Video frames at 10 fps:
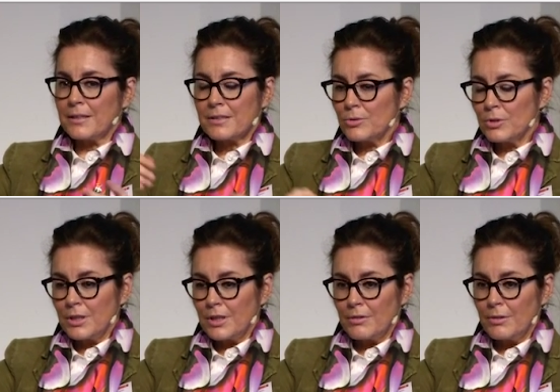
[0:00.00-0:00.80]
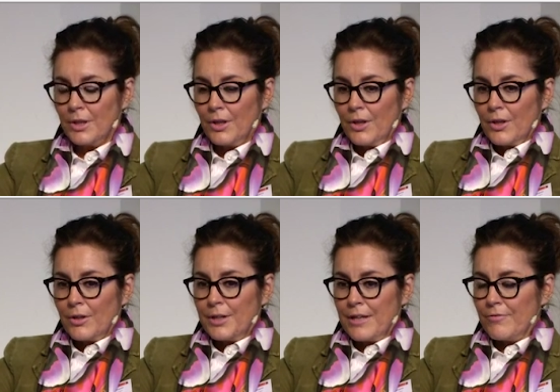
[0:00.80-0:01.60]
But if we're
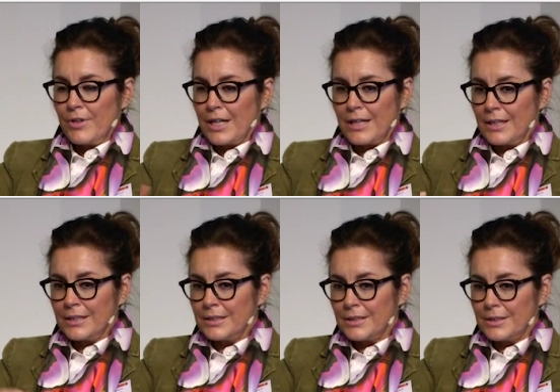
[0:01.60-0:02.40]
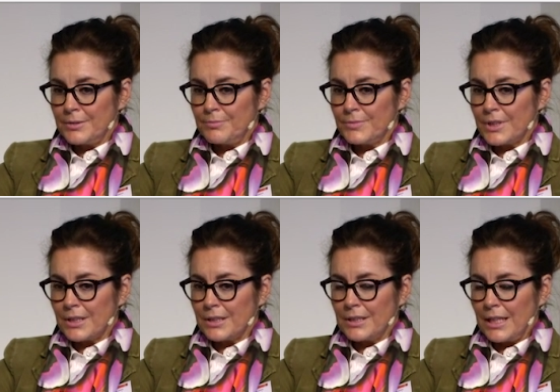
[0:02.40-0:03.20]
looking at Starbucks,
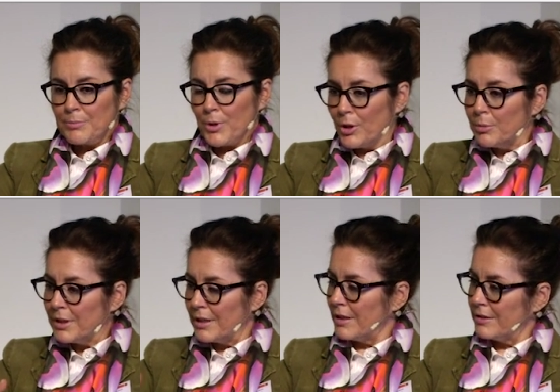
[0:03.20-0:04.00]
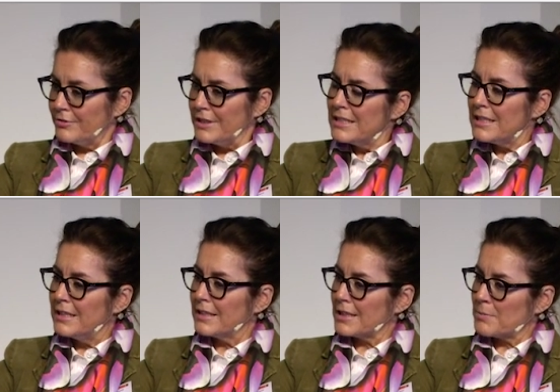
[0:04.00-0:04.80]
or let's take a
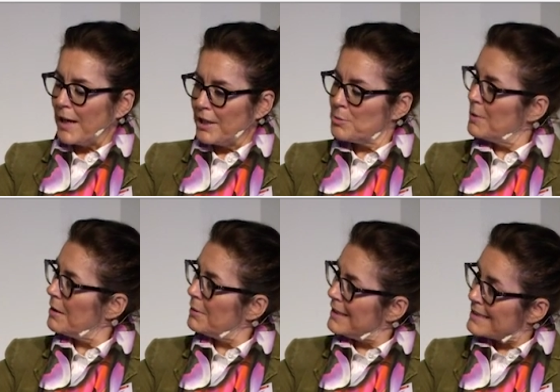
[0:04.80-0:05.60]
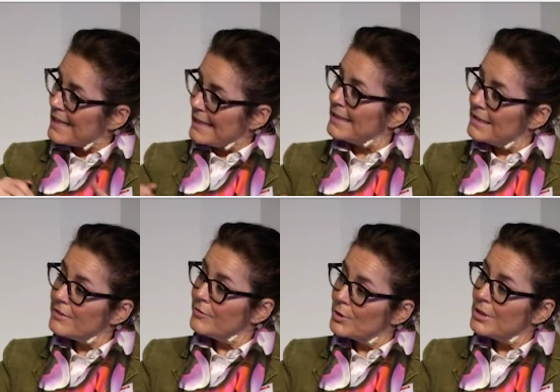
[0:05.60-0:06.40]
Burberry, which is a much quoted
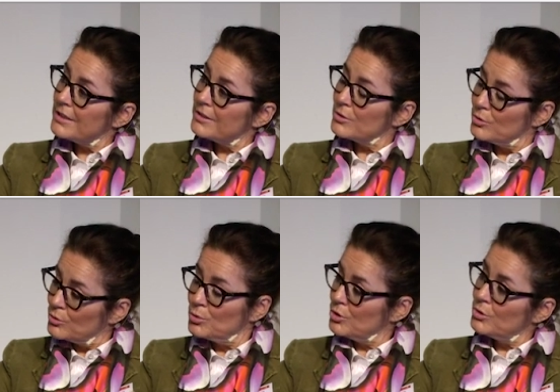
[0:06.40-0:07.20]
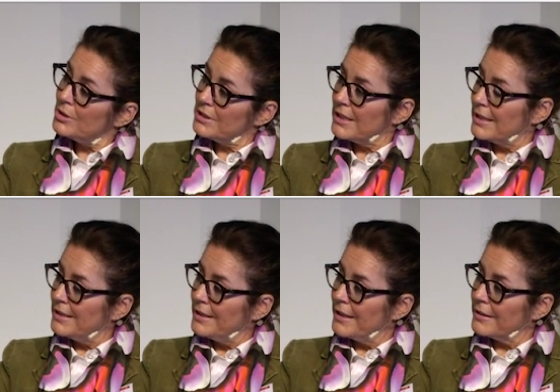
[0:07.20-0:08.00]
example, although
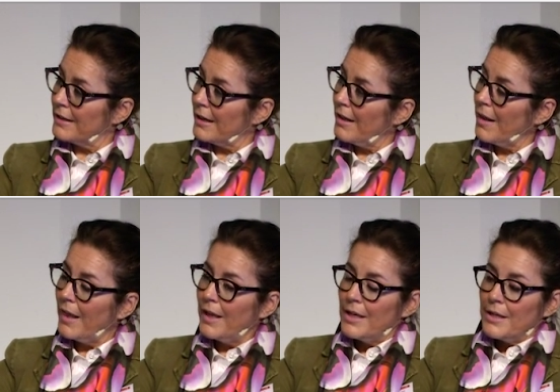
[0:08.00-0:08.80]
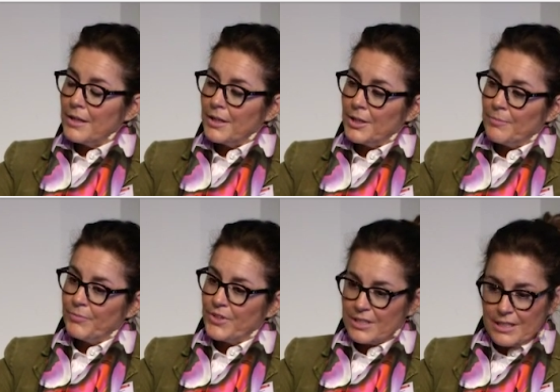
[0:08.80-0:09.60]
ultimately it's a
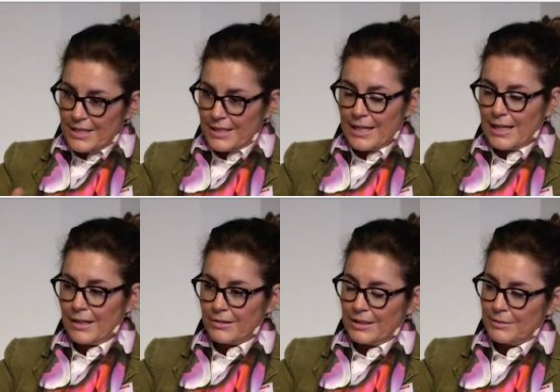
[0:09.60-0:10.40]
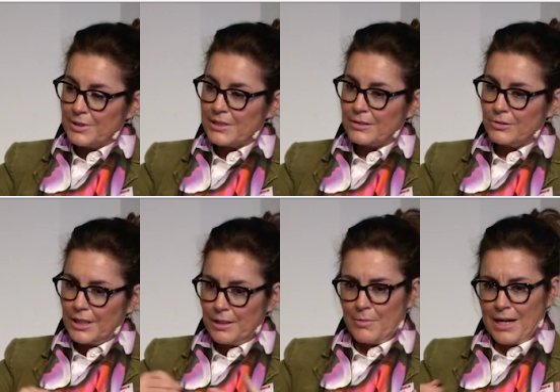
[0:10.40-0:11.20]
company that has really gone through all the
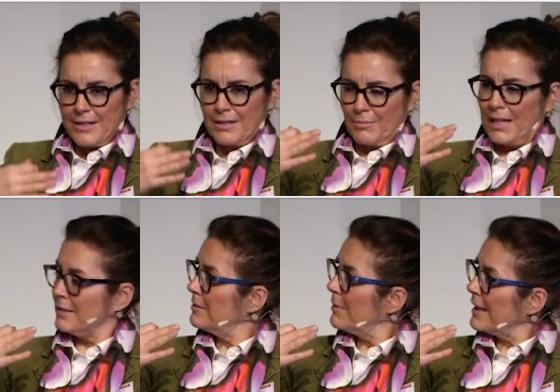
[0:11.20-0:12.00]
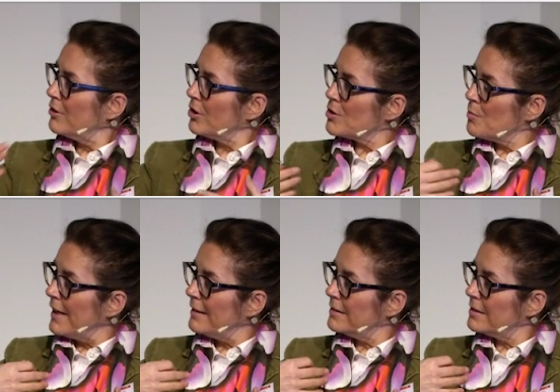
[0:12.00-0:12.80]
stages, because they went there and said,
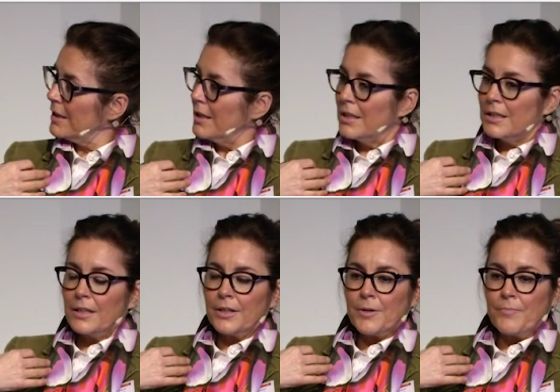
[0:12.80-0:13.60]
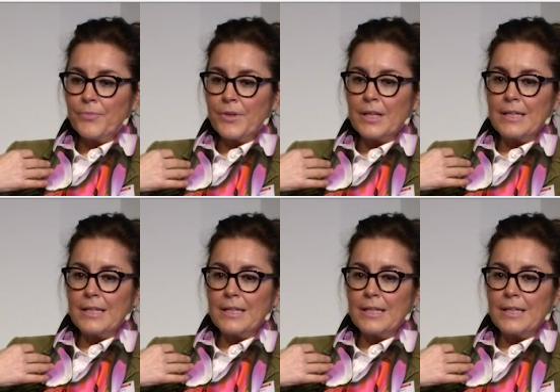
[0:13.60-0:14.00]
right, my consumer